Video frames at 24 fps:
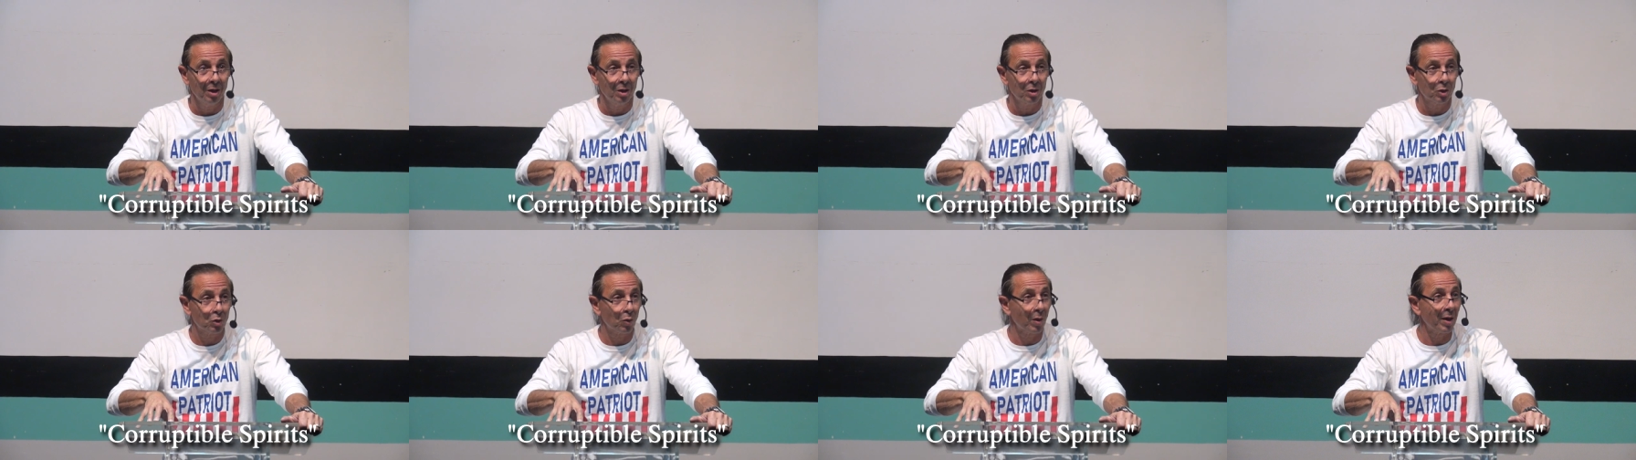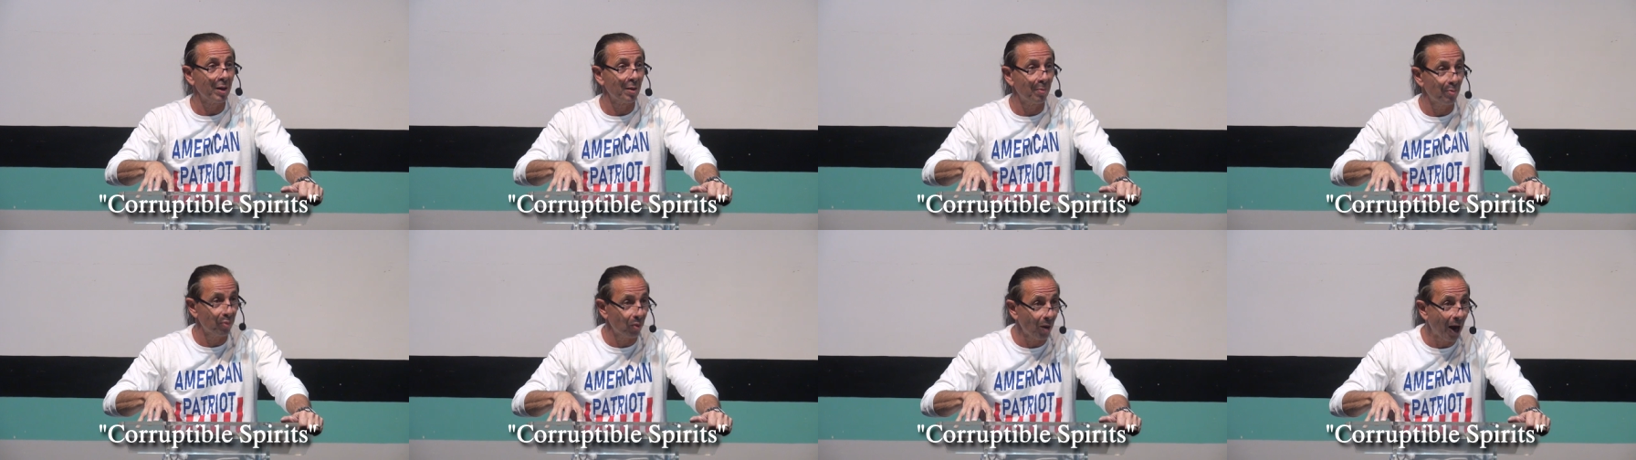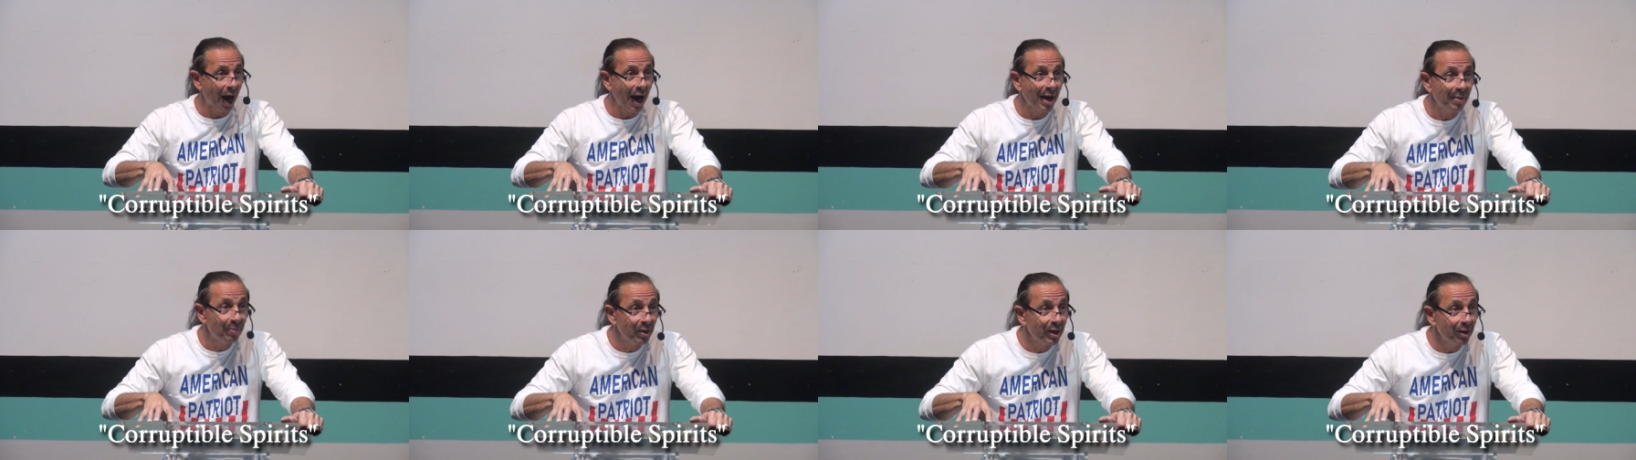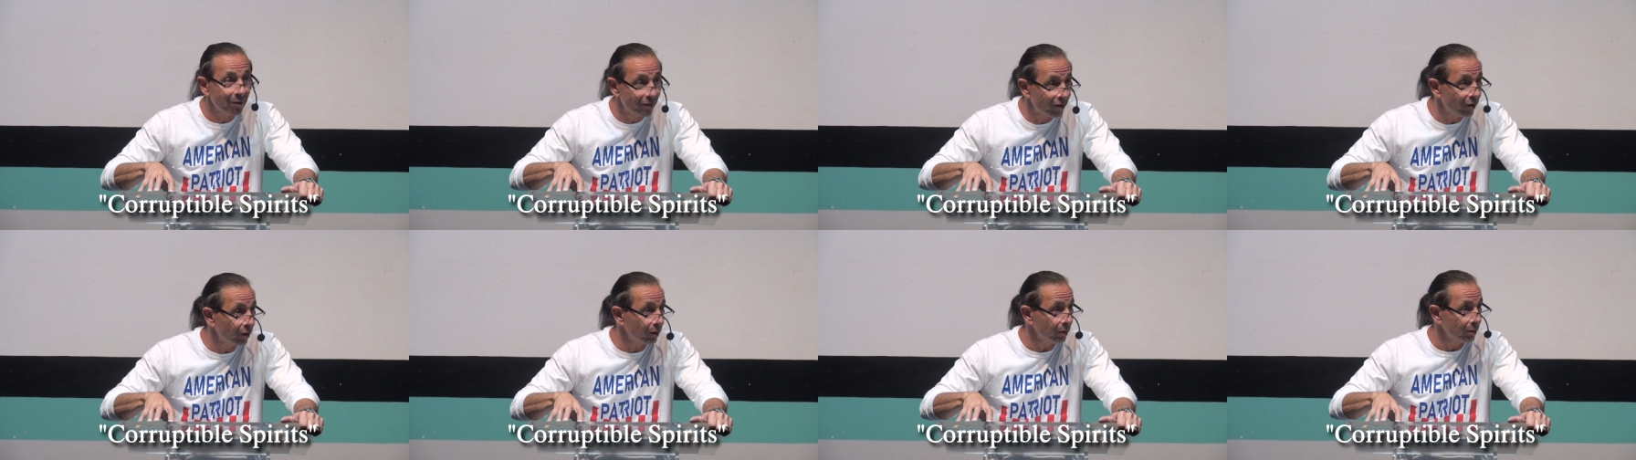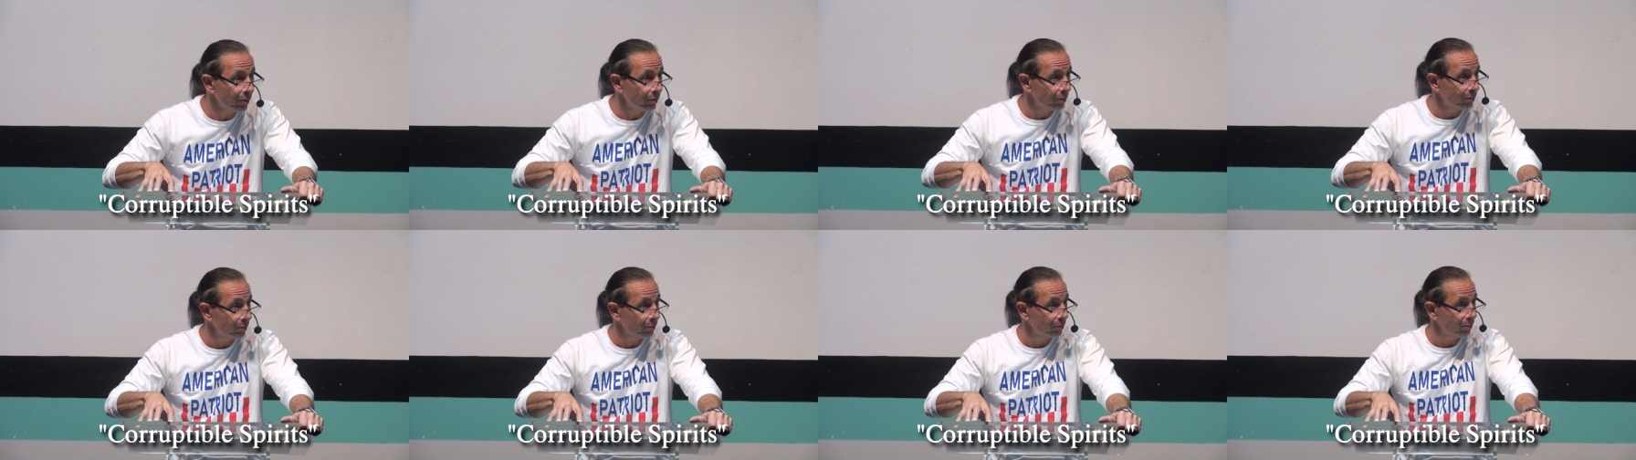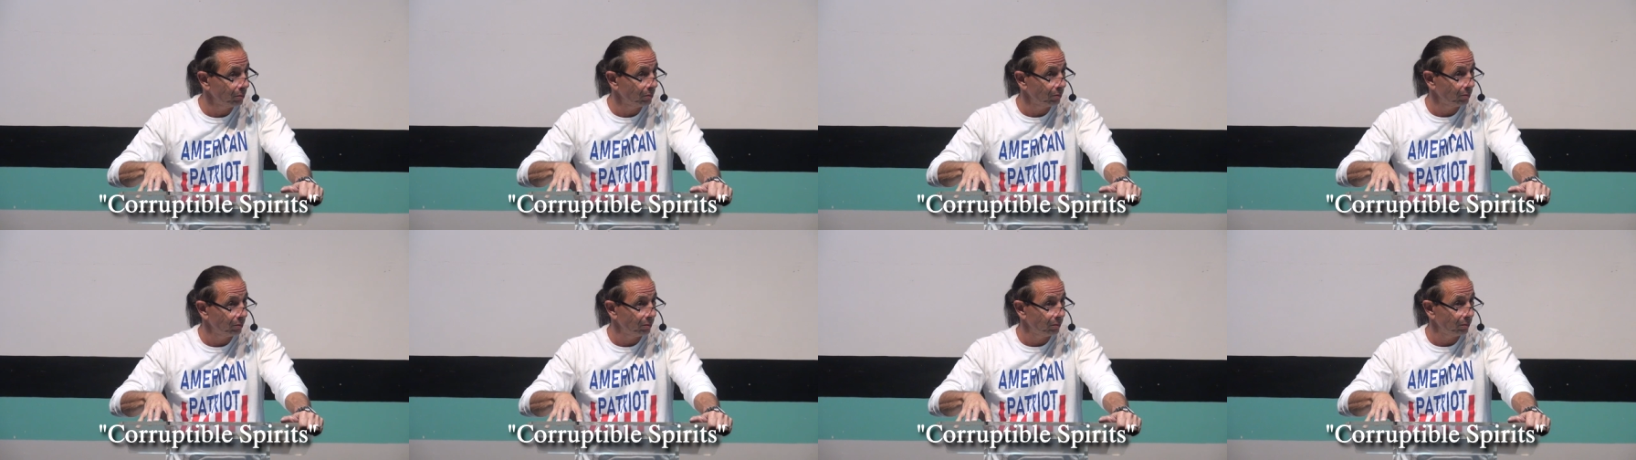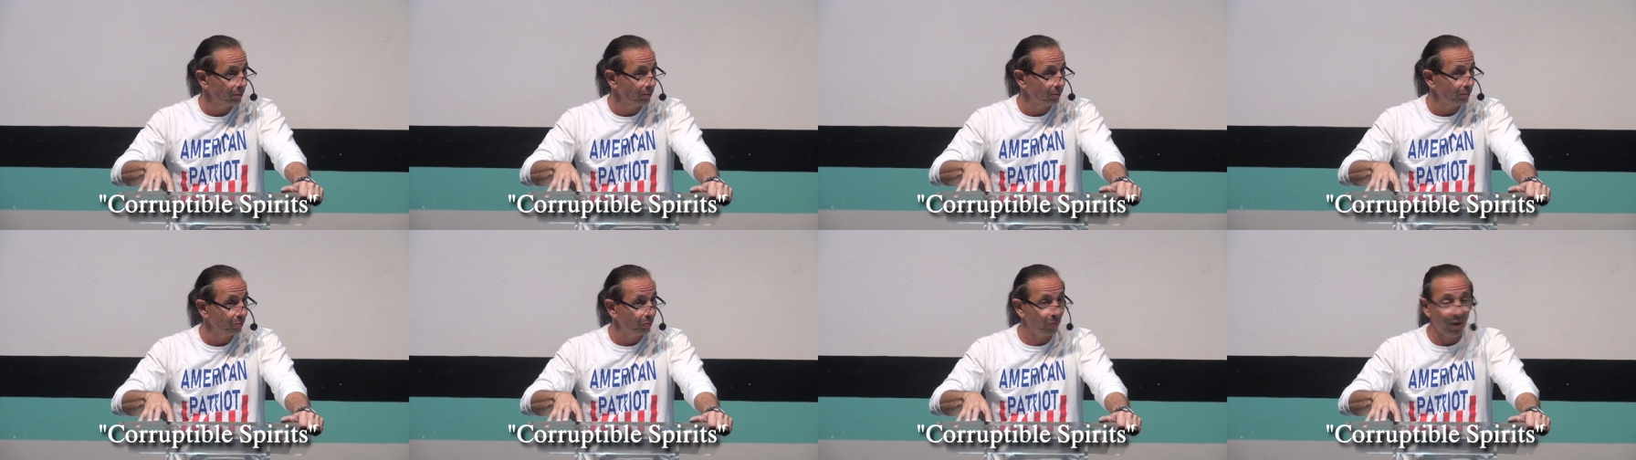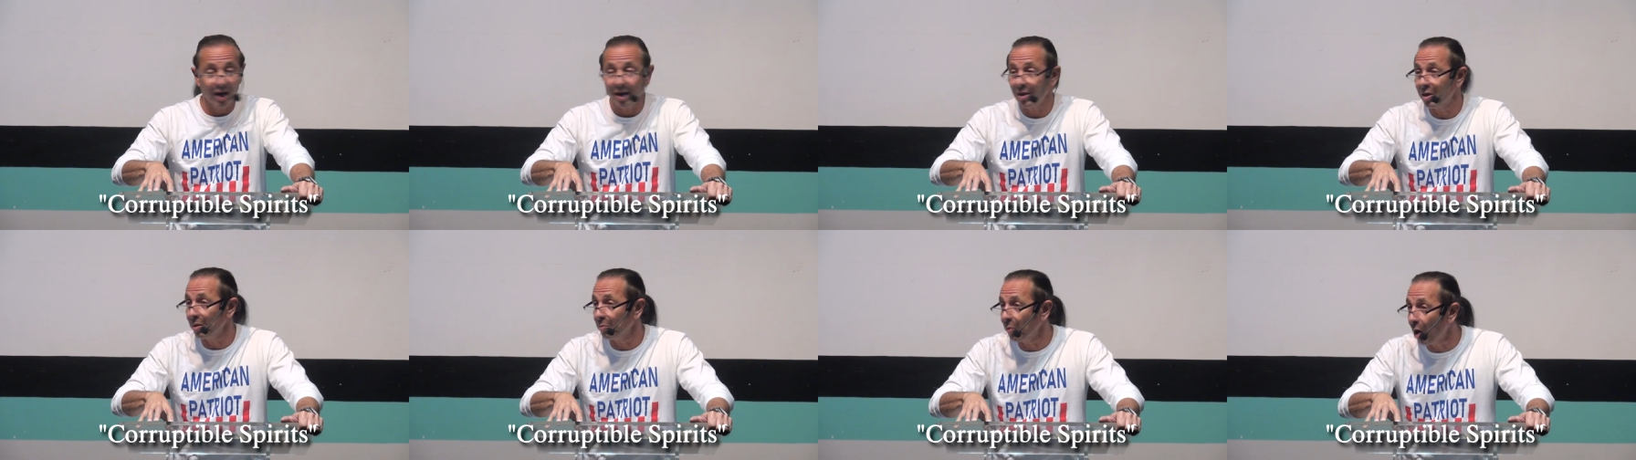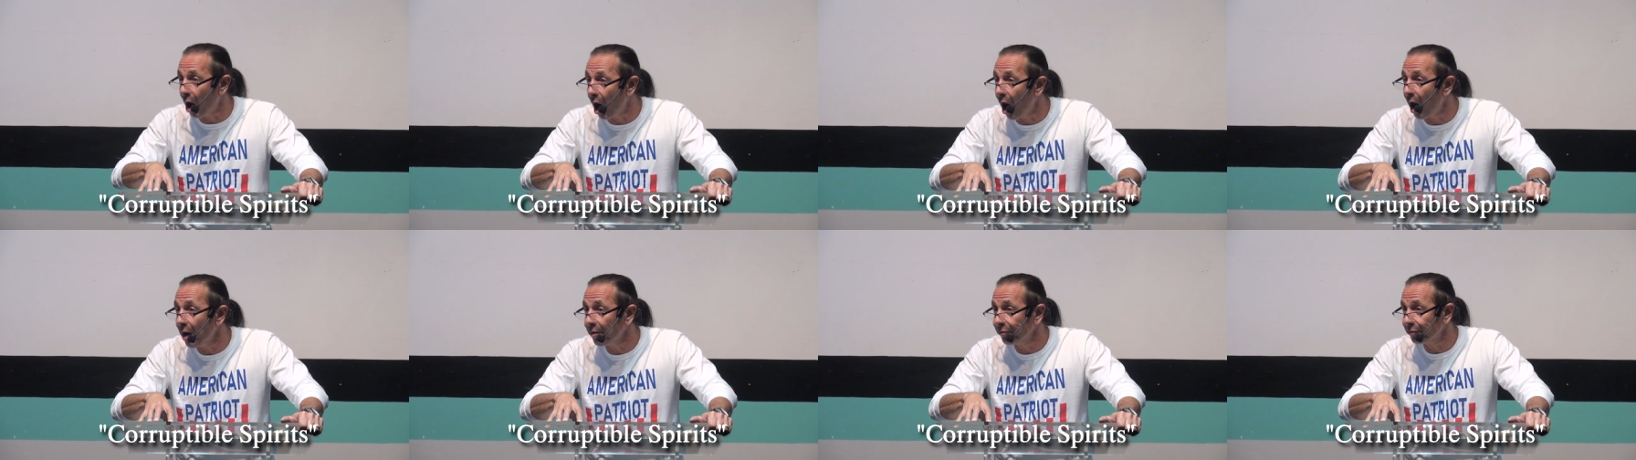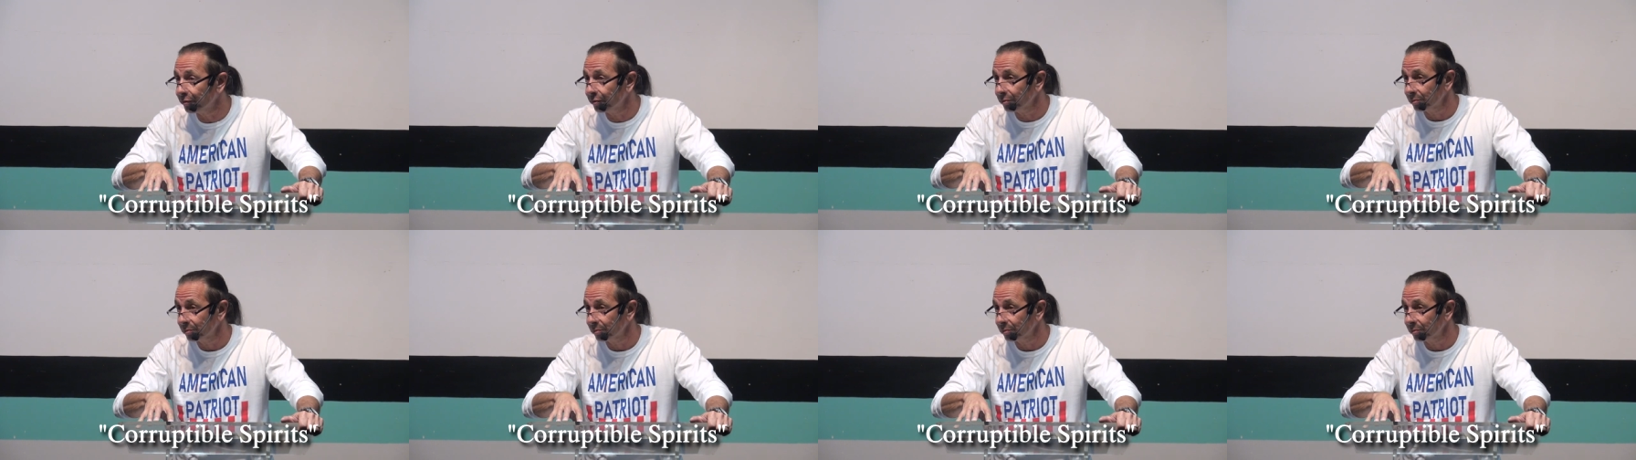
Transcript: try to bribe evil, pay them off.